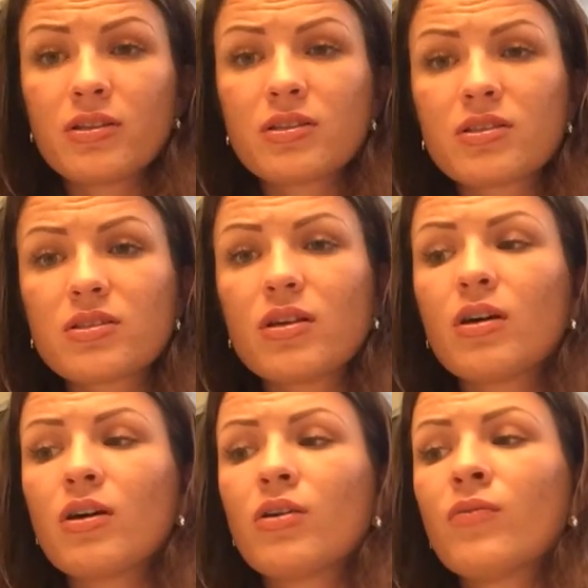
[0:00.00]

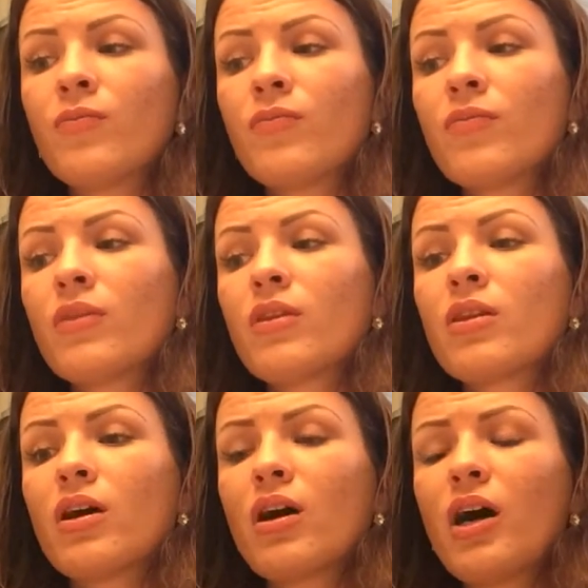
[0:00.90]
So
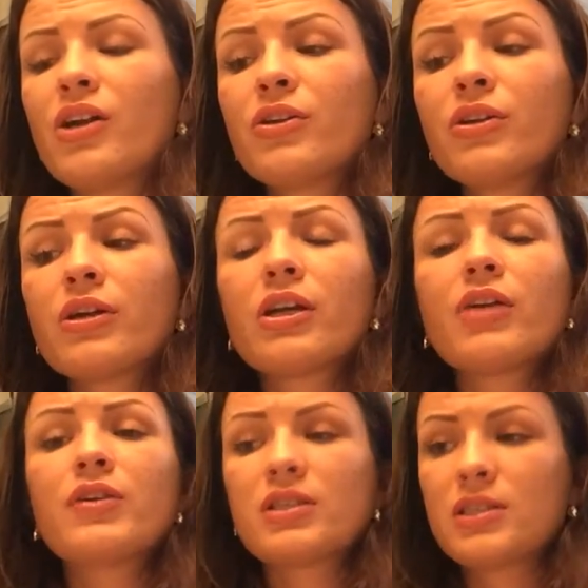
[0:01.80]
I don't
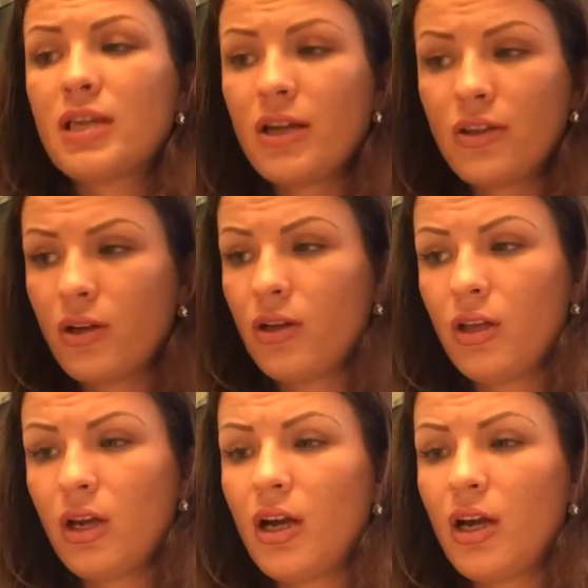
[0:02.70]
agree with Sandel,